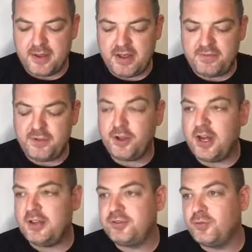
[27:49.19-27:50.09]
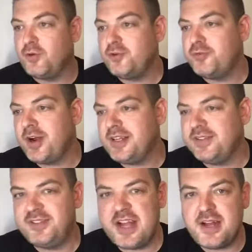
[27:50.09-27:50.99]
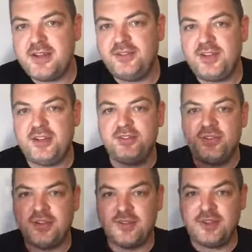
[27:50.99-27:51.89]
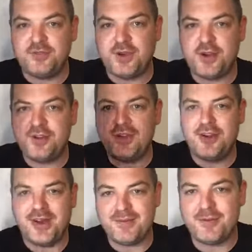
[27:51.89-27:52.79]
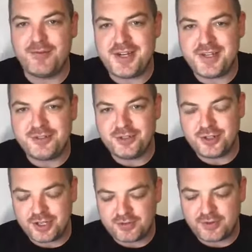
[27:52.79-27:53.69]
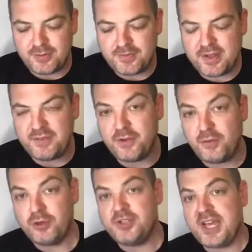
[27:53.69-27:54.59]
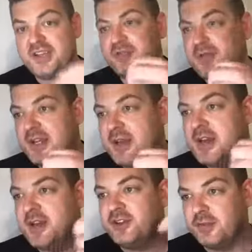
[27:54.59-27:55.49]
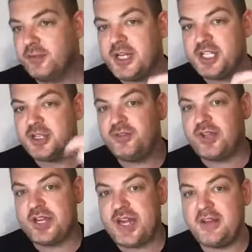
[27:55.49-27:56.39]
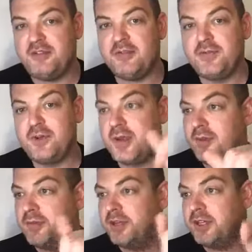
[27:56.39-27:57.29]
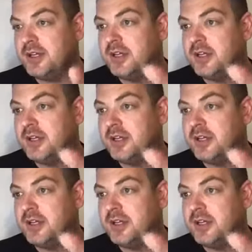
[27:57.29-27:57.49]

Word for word: If you guys want to write this down, this is this phone that I'm reading to you guys from. If you want to text me some questions, I can answer them for you. Maybe put